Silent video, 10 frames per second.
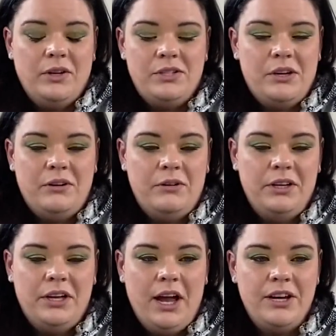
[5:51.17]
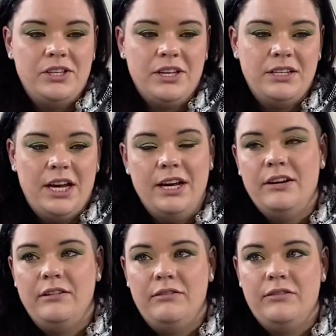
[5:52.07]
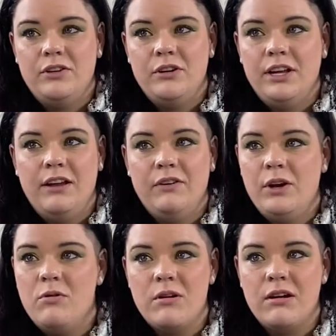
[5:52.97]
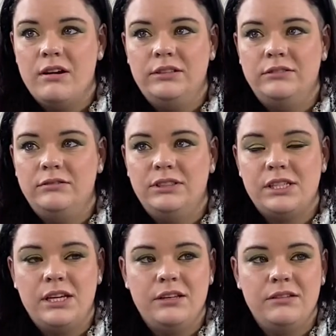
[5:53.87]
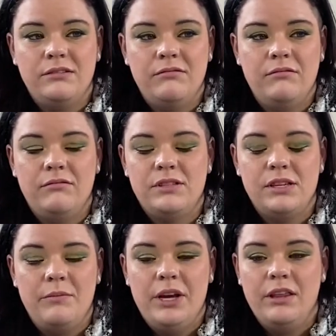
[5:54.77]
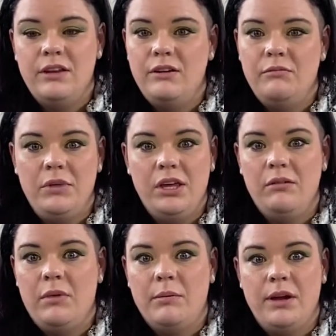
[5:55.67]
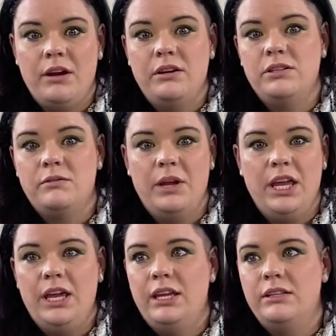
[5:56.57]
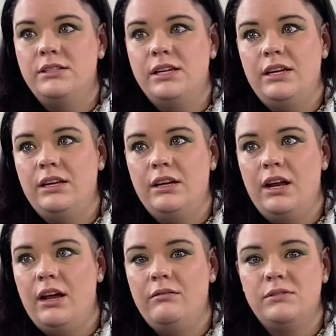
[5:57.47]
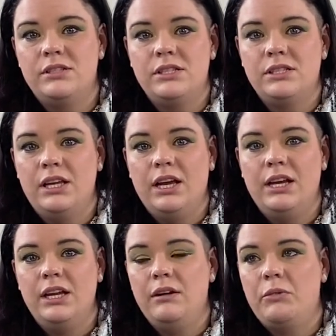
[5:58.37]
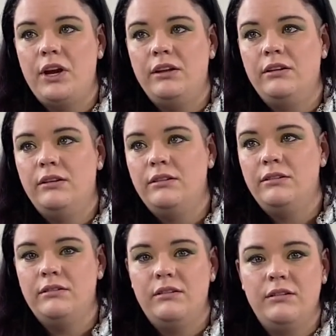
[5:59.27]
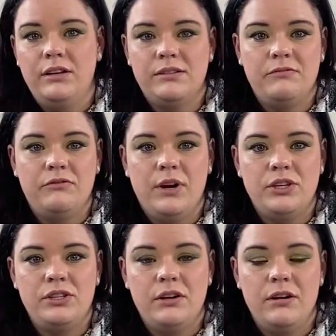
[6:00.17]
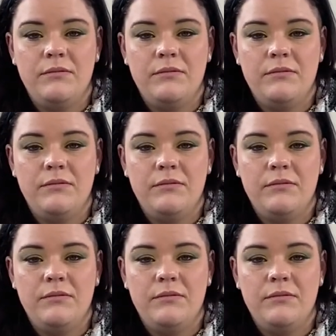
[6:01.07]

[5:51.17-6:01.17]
So I just got tired of turning every corner and seeing somebody that knew me, my parents, or my kids, and I was just like, I need a break. I need some fresh start.